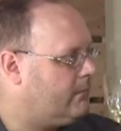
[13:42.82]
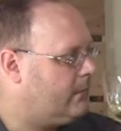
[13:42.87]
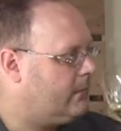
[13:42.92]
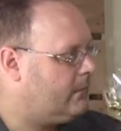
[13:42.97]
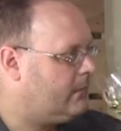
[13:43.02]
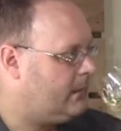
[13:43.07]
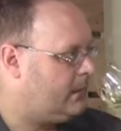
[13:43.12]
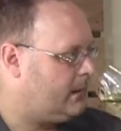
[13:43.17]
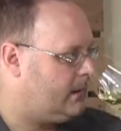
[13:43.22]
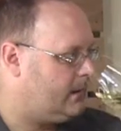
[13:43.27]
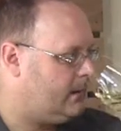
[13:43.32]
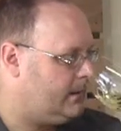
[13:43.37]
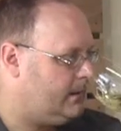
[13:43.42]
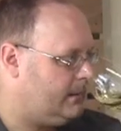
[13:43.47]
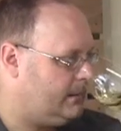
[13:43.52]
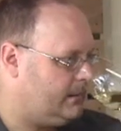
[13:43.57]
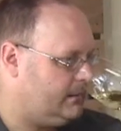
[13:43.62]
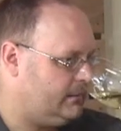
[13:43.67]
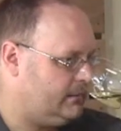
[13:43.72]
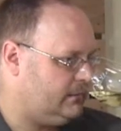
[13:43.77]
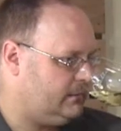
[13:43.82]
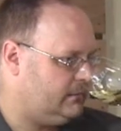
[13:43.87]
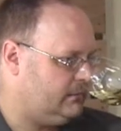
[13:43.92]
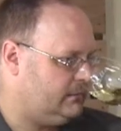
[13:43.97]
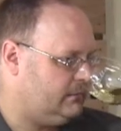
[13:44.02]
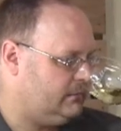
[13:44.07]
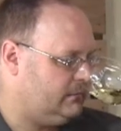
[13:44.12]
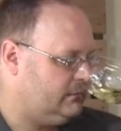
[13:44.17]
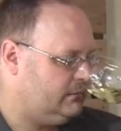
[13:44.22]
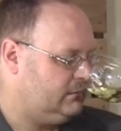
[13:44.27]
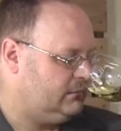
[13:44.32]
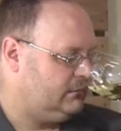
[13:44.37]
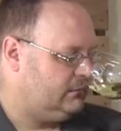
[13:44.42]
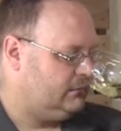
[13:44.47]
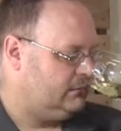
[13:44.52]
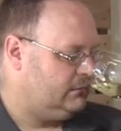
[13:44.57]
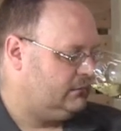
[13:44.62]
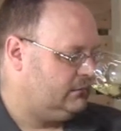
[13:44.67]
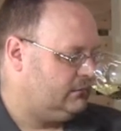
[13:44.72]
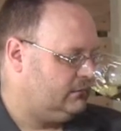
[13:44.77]

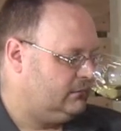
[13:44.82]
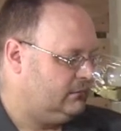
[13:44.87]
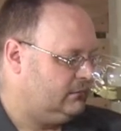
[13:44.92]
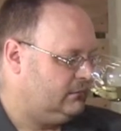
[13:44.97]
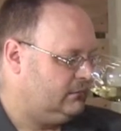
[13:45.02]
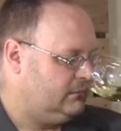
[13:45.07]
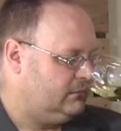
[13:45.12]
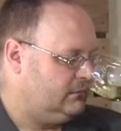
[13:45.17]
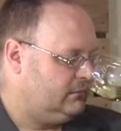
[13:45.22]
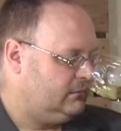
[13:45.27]
(not speaking)